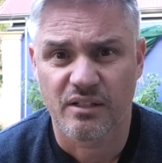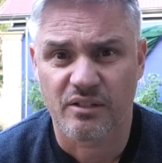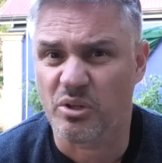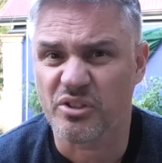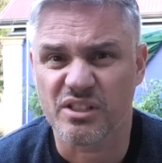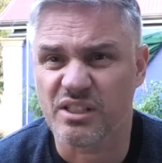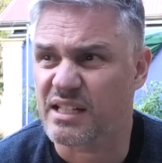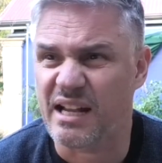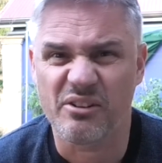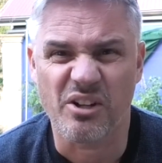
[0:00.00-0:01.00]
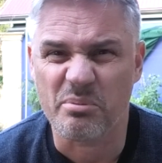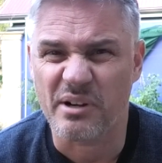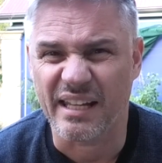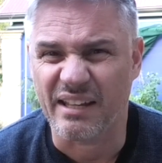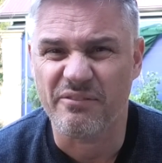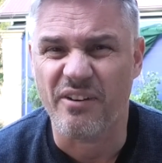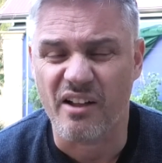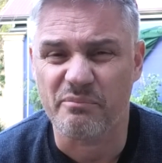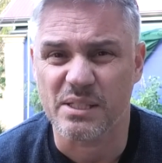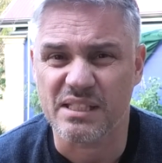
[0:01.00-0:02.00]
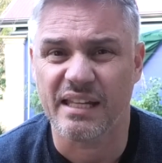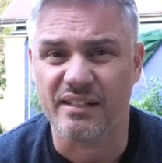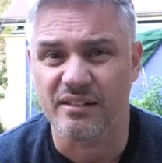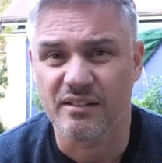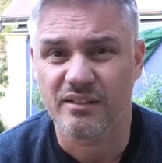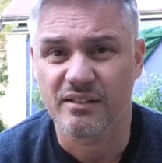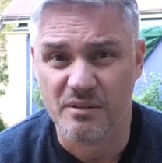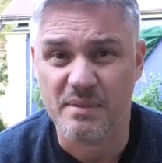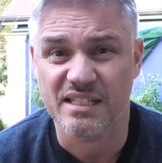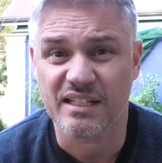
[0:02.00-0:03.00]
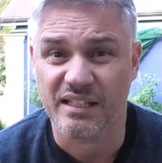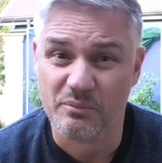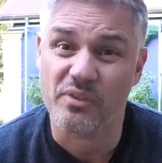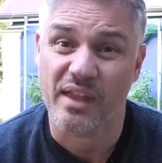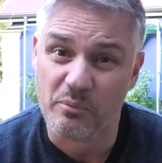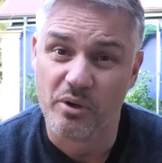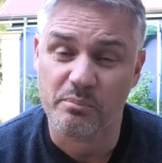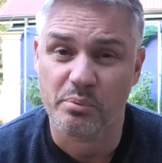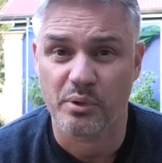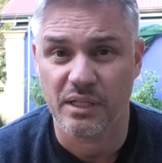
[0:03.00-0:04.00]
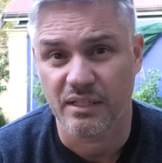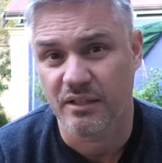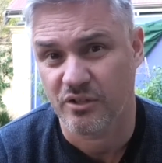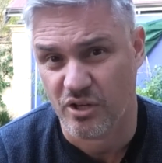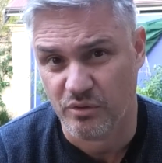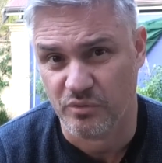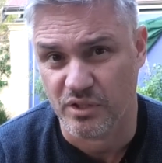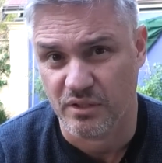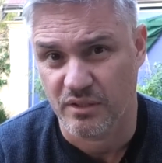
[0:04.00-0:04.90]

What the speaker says: Qantas is currently operating at 5% domestically what they were pre-COVID.